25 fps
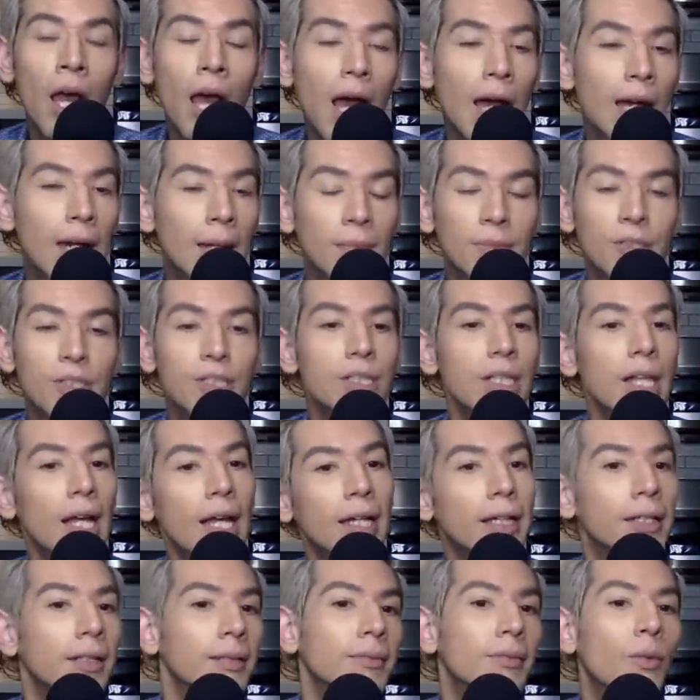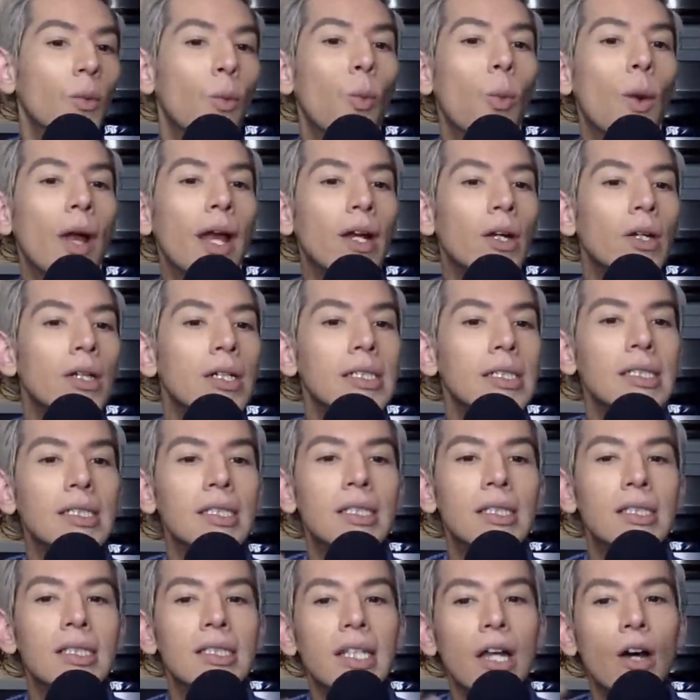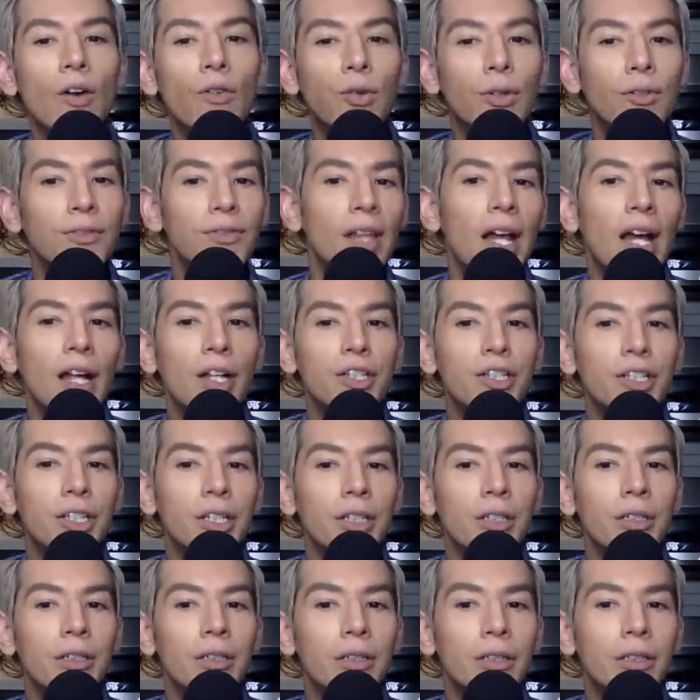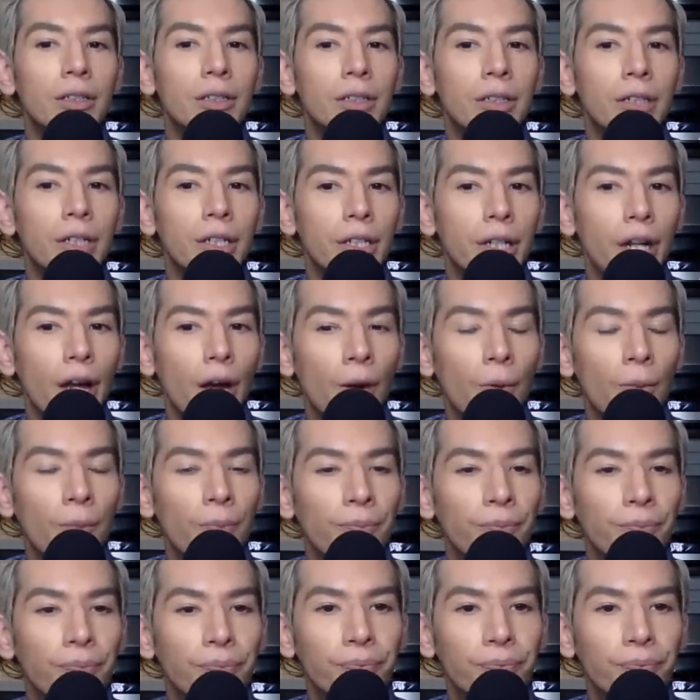And I'm just like, where is the self-reflection, you know?